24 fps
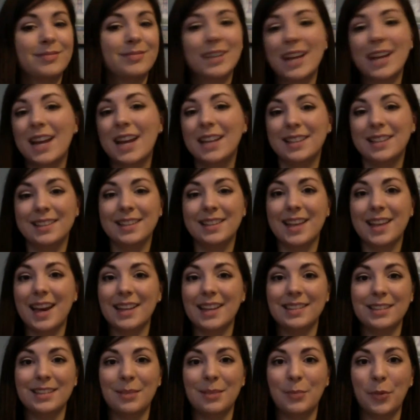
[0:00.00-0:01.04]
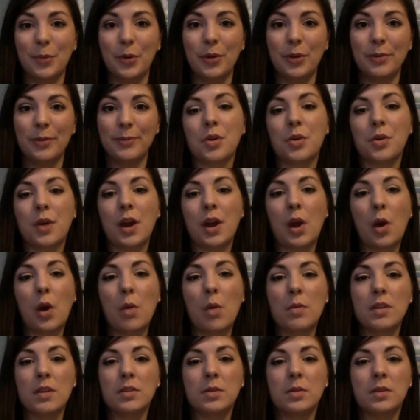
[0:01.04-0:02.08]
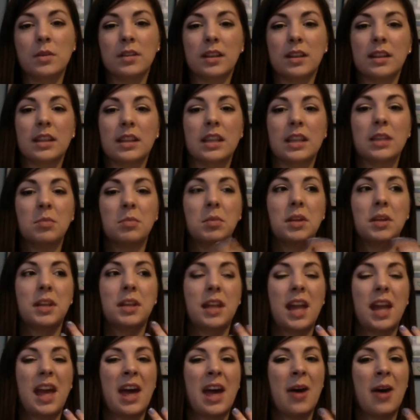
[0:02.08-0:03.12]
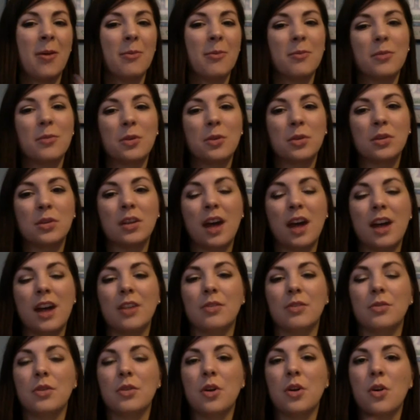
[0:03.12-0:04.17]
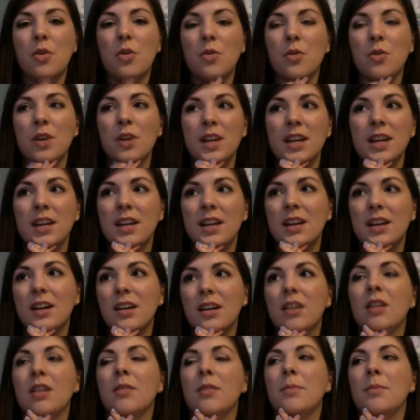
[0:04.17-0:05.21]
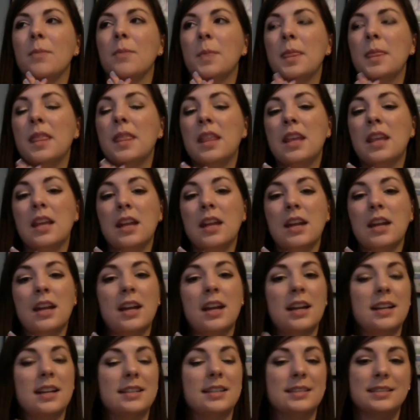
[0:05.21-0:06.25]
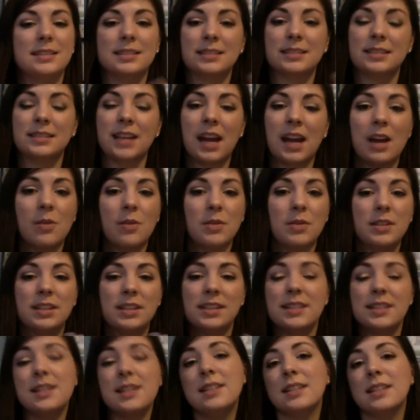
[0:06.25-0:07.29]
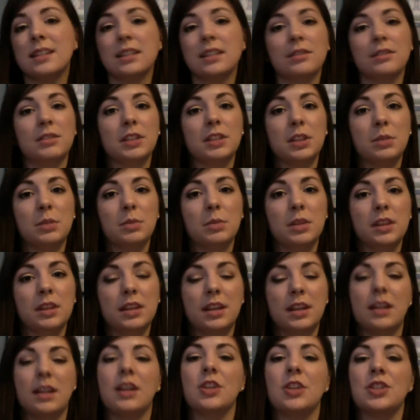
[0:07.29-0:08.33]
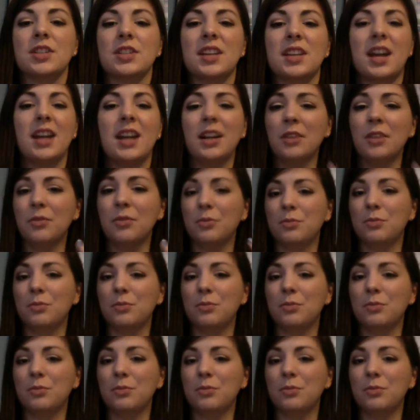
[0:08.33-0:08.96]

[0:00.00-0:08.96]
It's that simple. I hope this was a little bit helpful. I don't know how into detail I really went there. I just kind of